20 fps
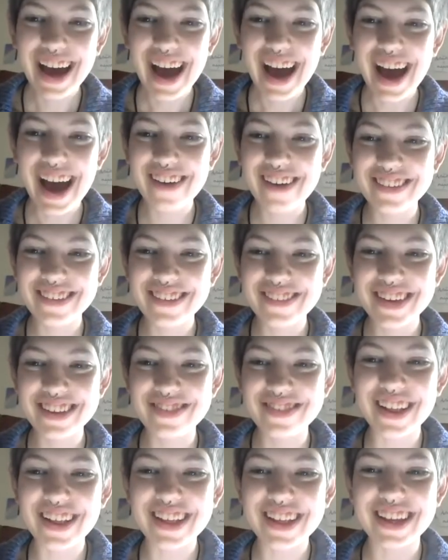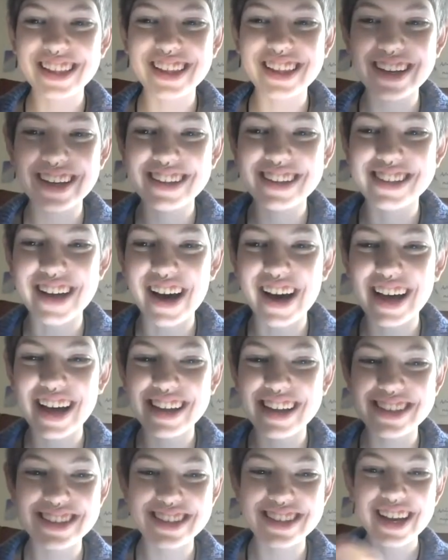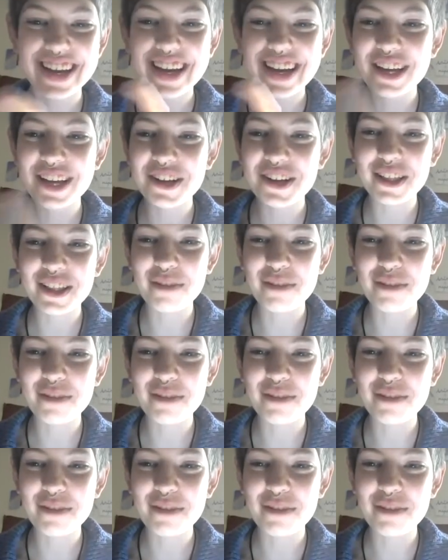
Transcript: I would be smelling the exhaust, hearing the